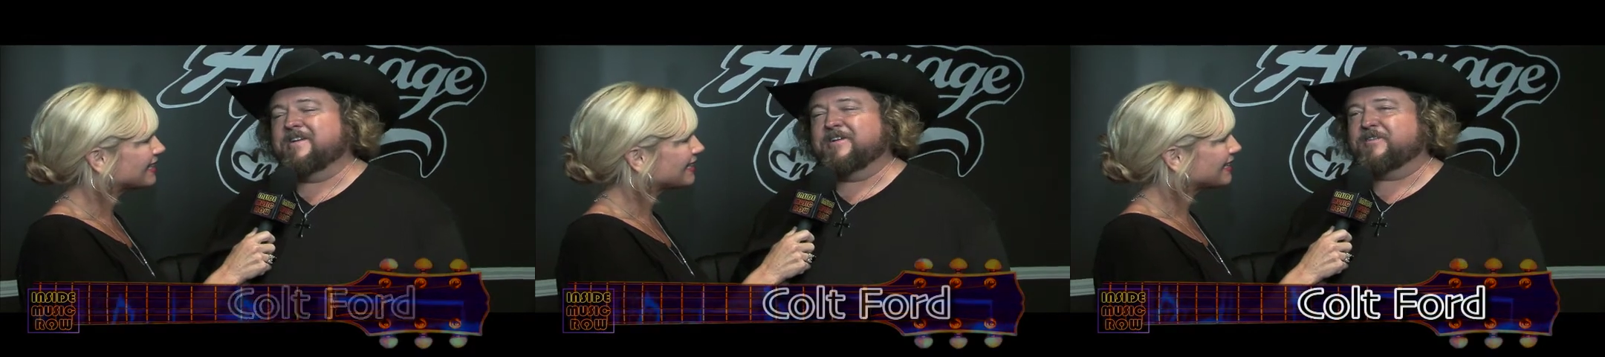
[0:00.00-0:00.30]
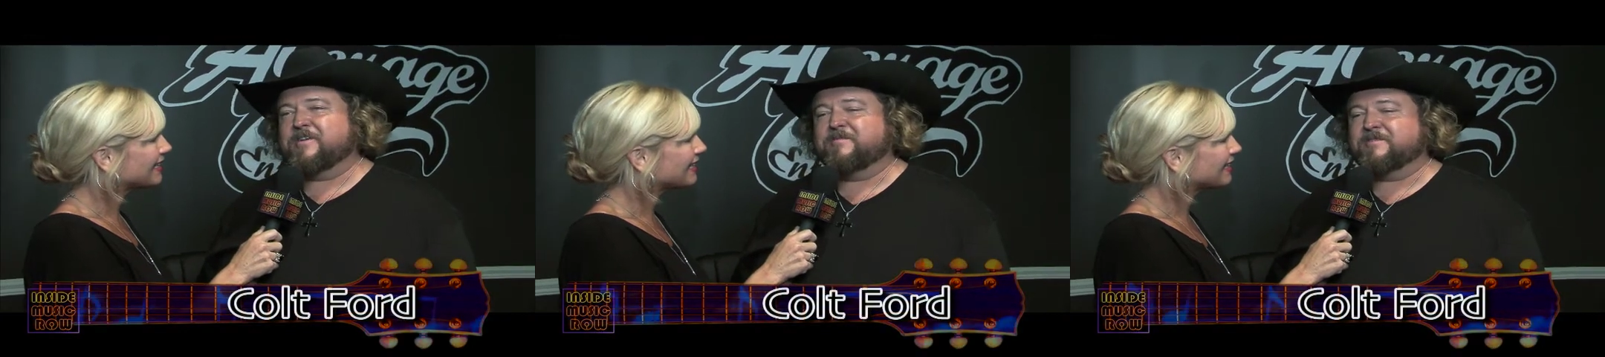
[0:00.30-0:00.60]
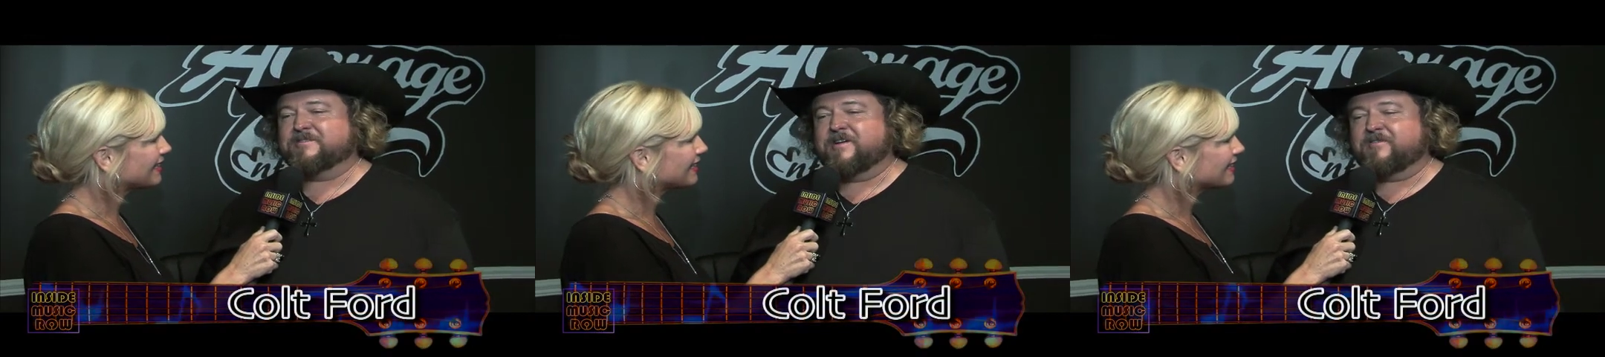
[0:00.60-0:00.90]

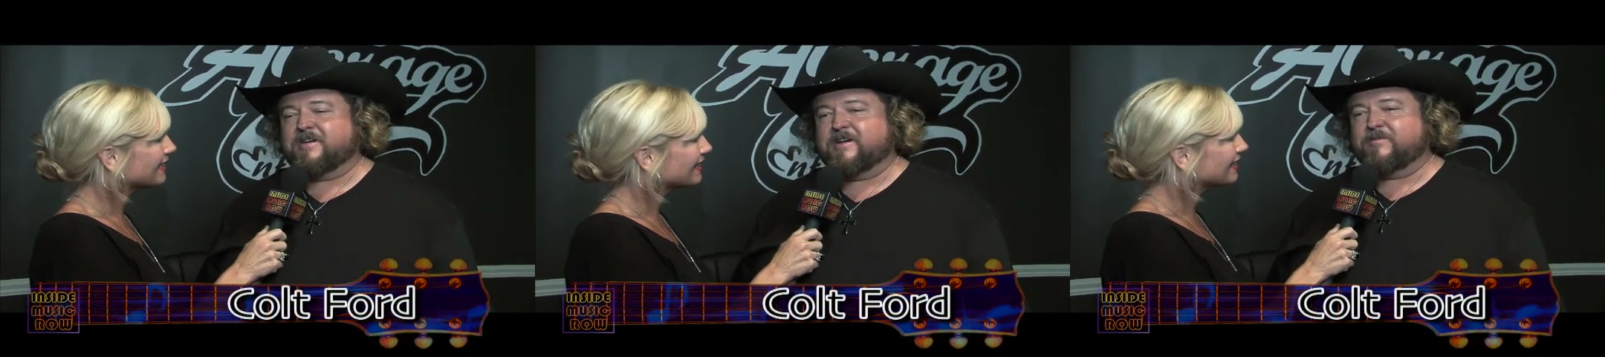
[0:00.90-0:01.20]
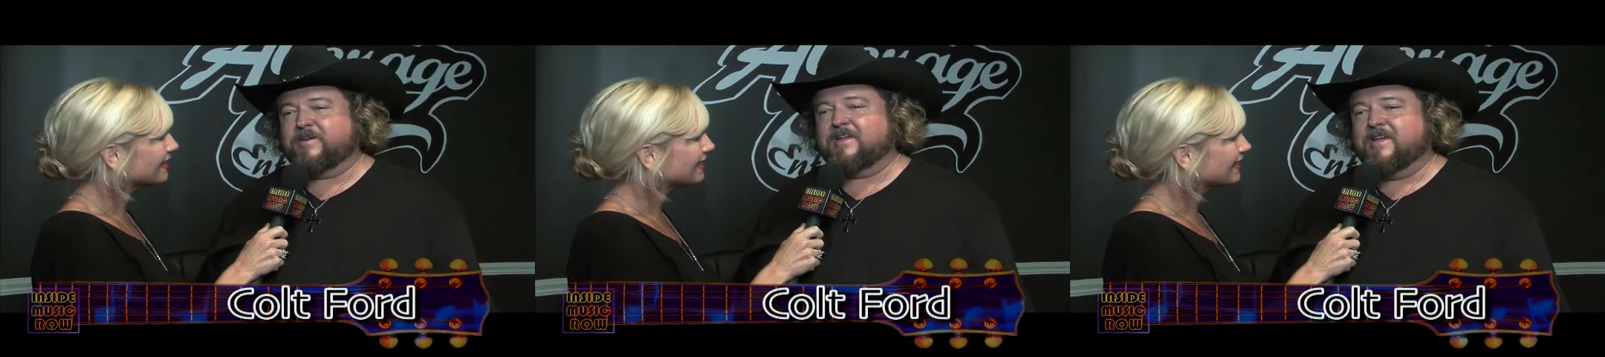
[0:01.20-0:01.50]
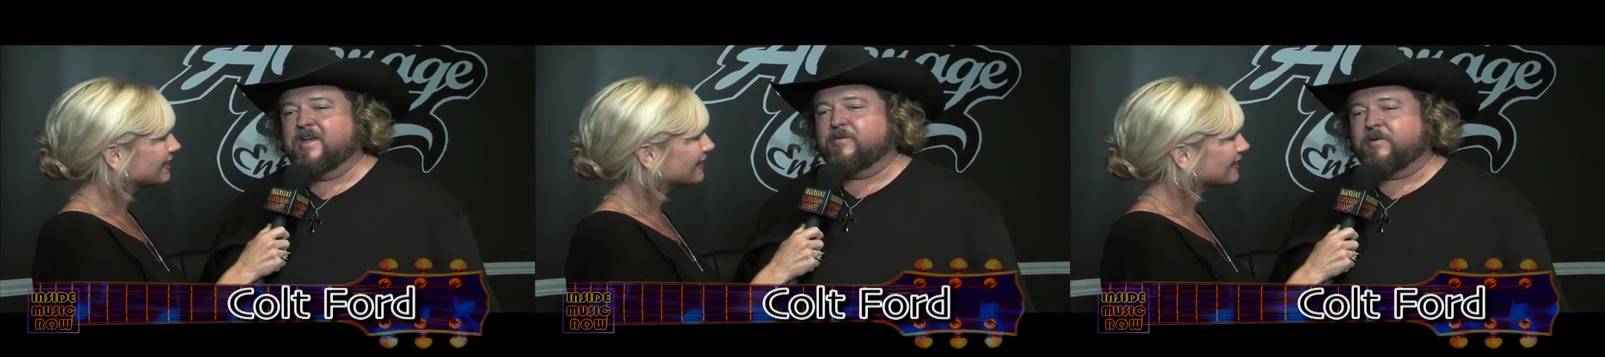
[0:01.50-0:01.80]
Speaker 1: incredible songwriter. We
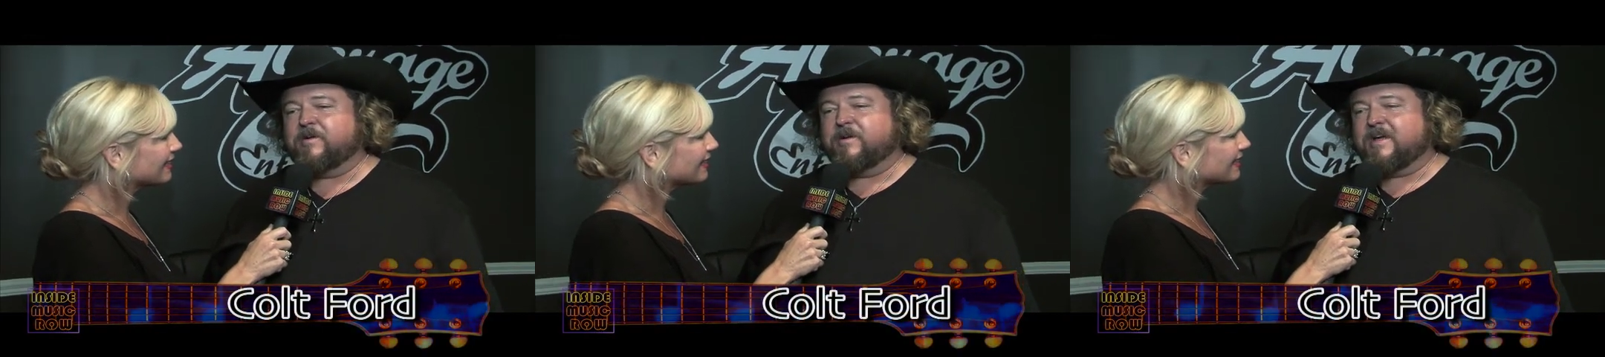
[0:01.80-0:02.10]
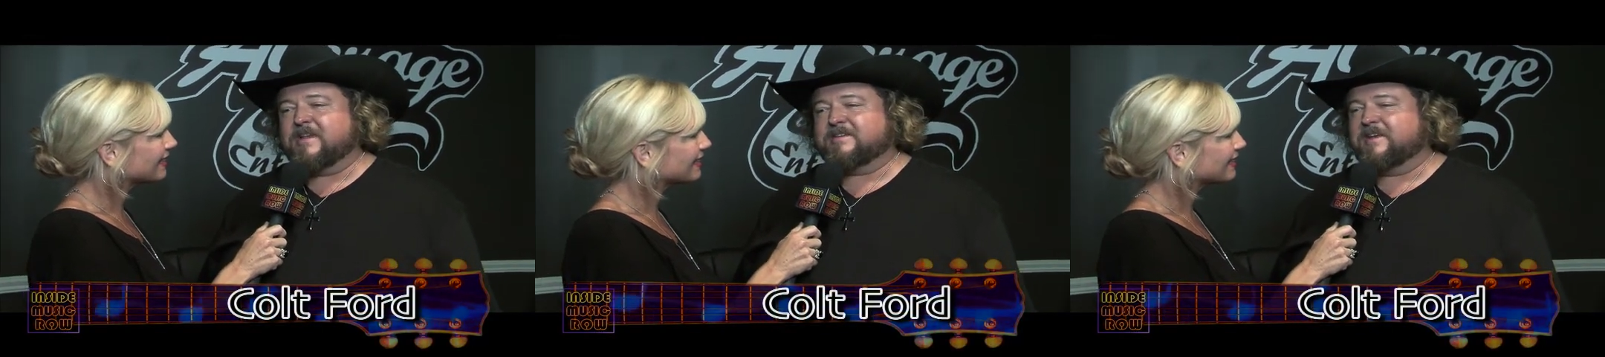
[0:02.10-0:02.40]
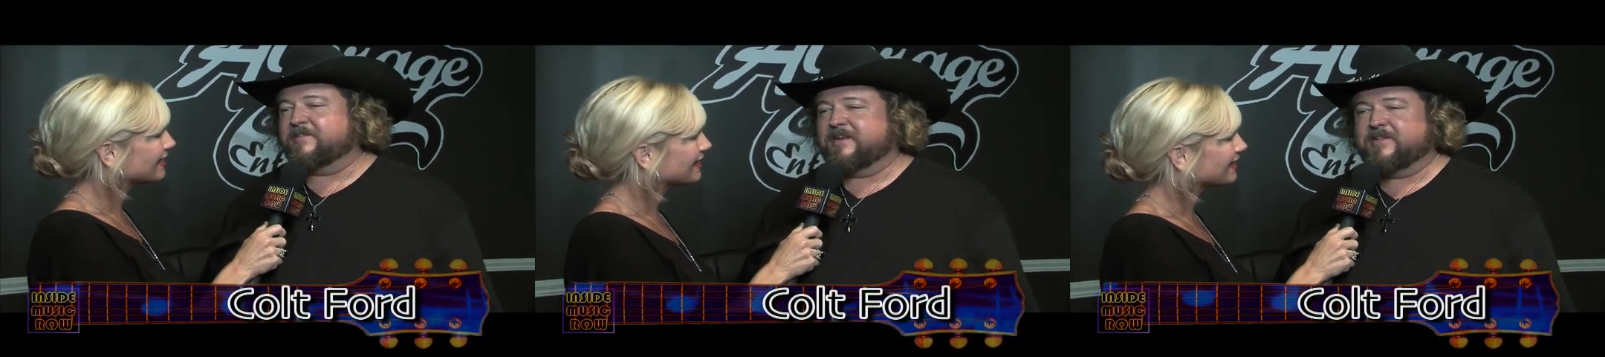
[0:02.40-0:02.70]
we wrote a lot of
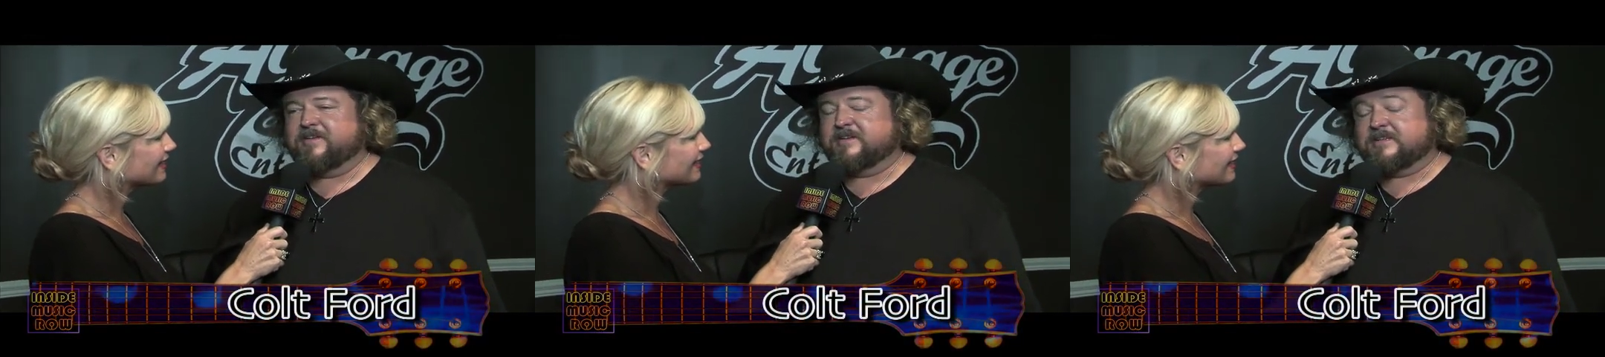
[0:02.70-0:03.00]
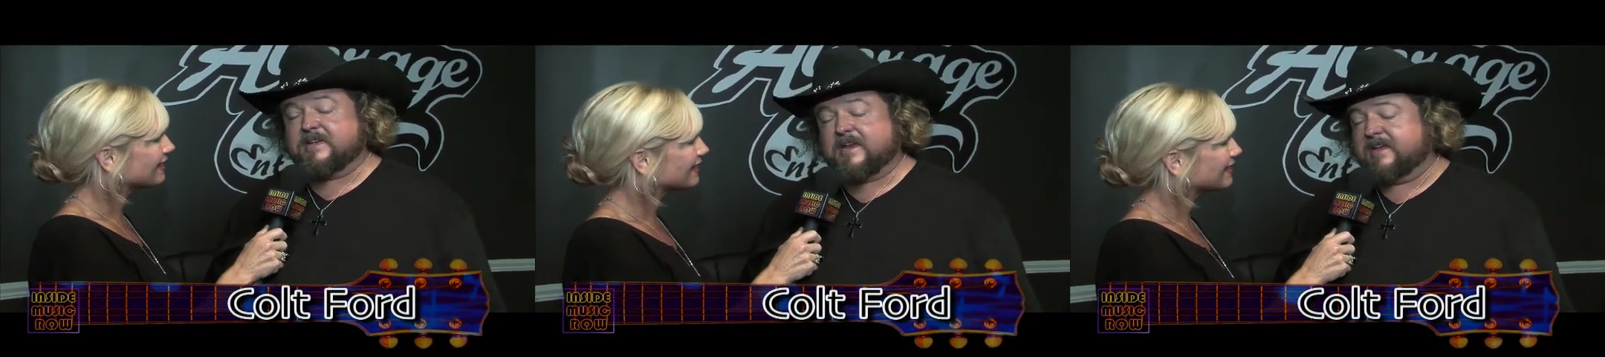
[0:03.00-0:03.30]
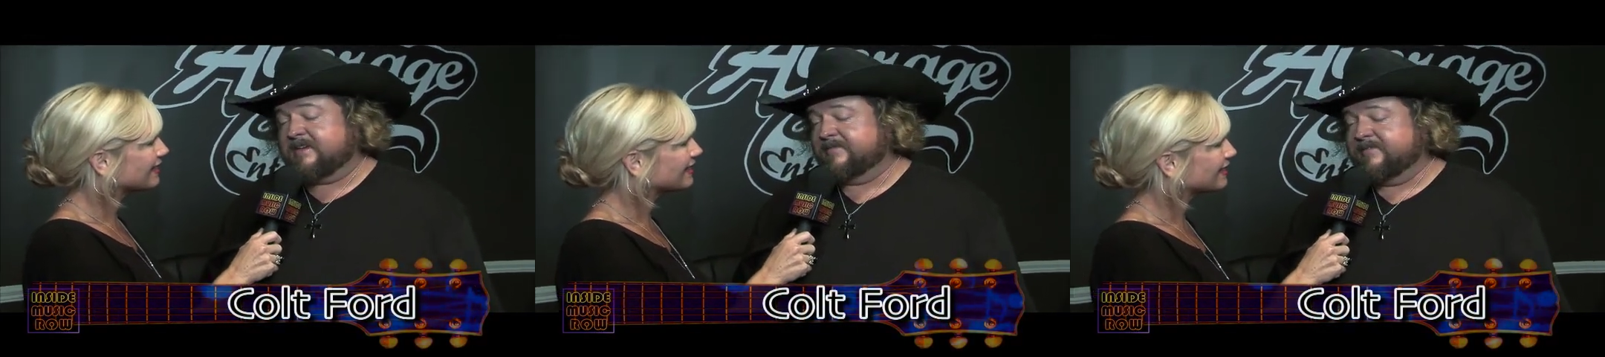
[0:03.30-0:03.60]
stuff together. Just kind
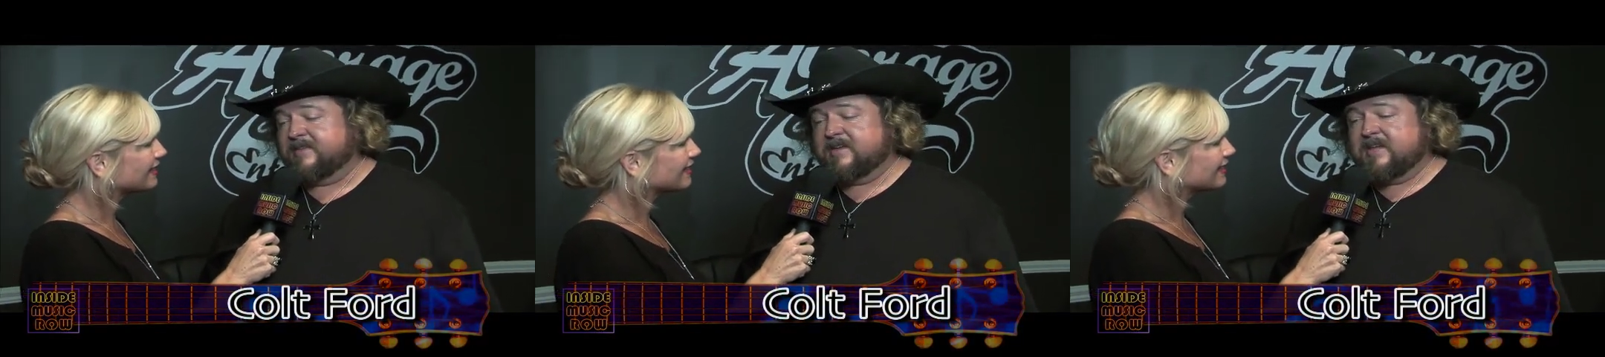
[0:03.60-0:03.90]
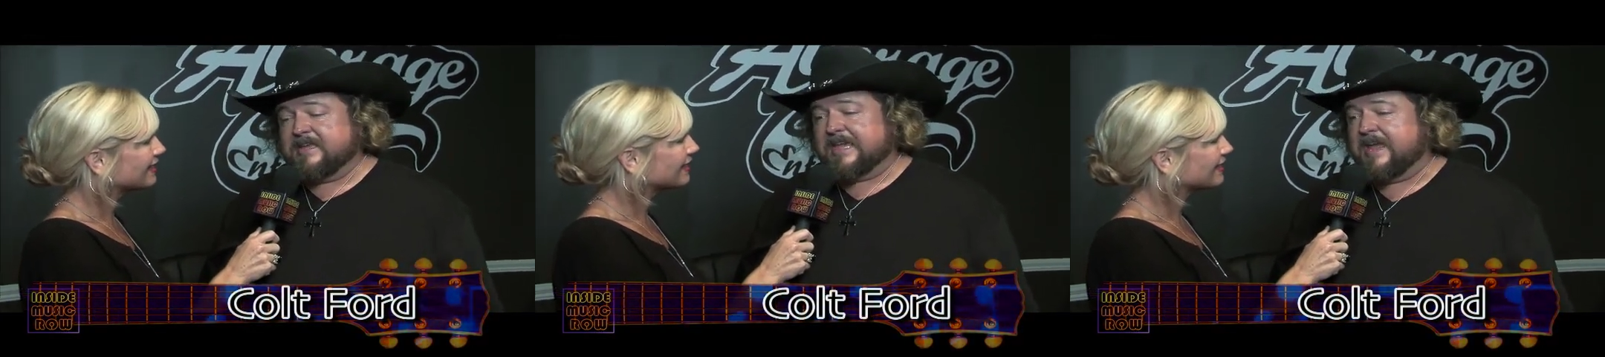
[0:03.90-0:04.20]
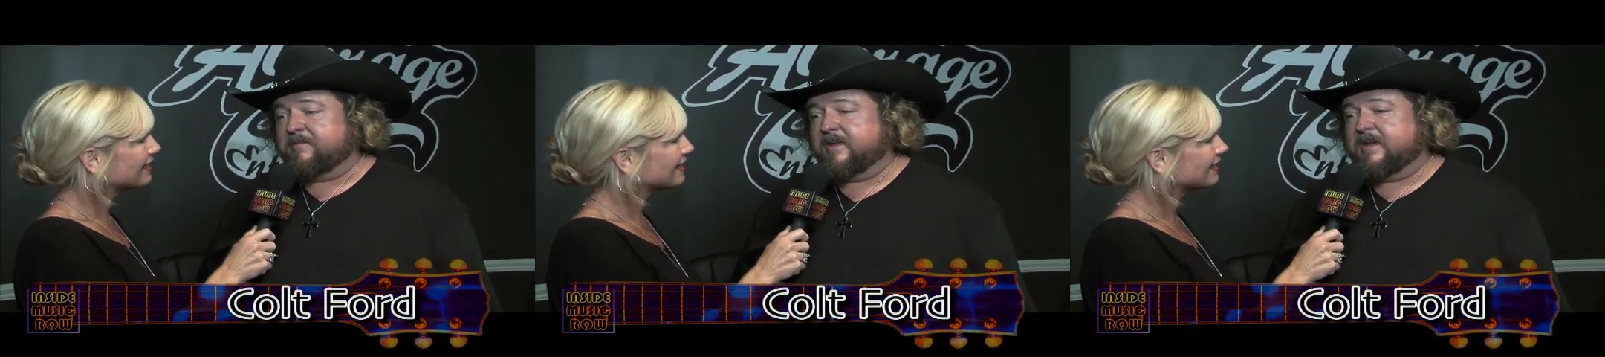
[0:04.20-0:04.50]
of
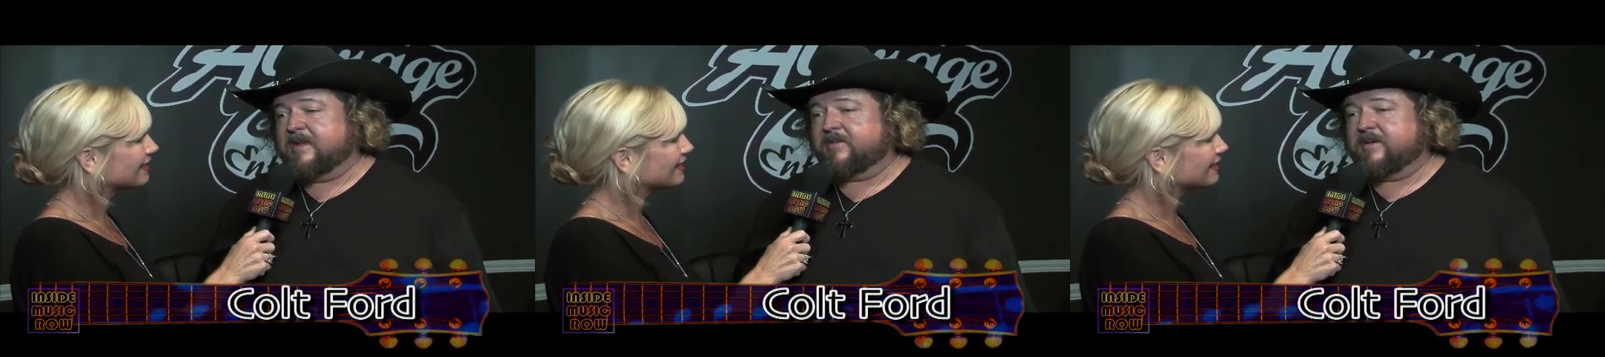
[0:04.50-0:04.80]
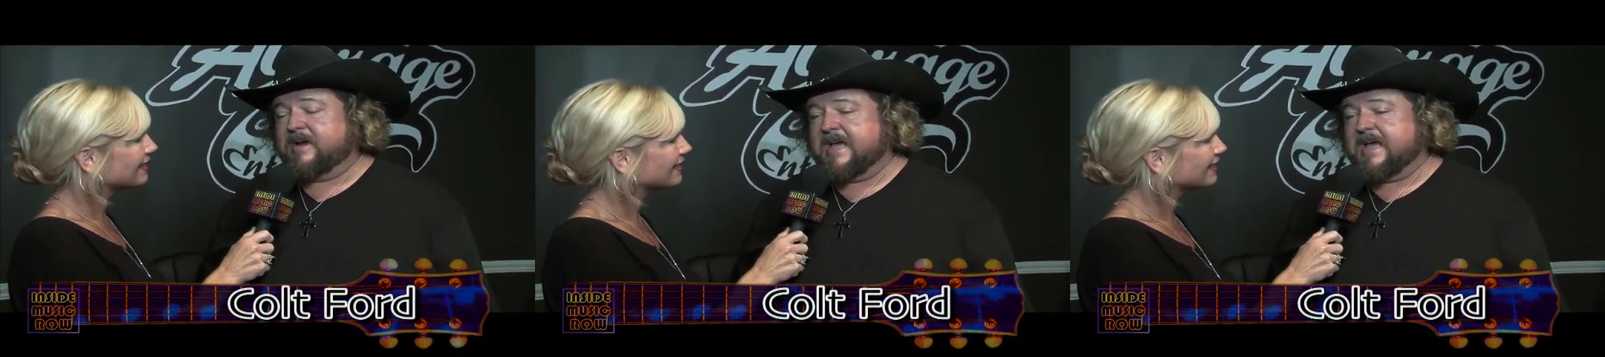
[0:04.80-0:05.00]
came together